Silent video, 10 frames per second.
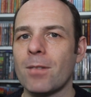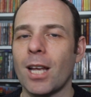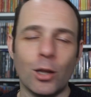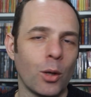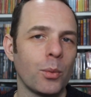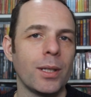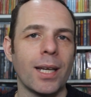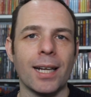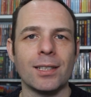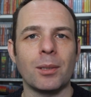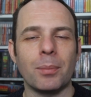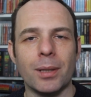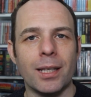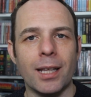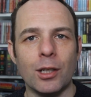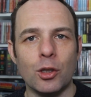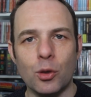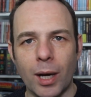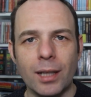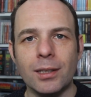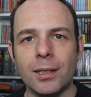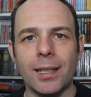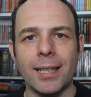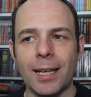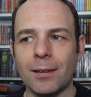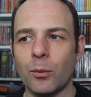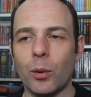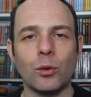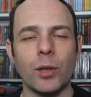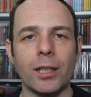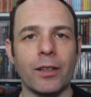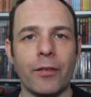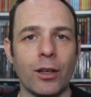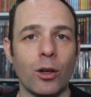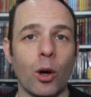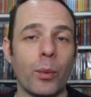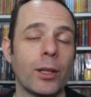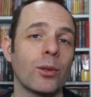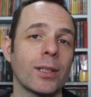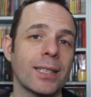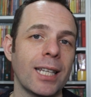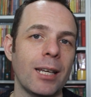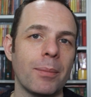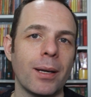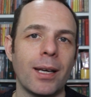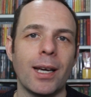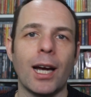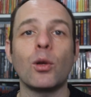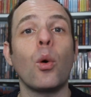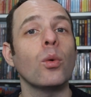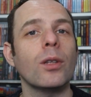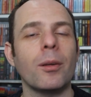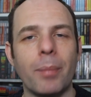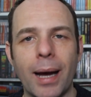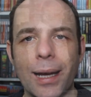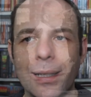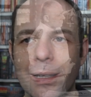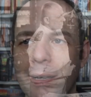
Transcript: And now he has to play that duality again while trying to figure out a way to escape and holding back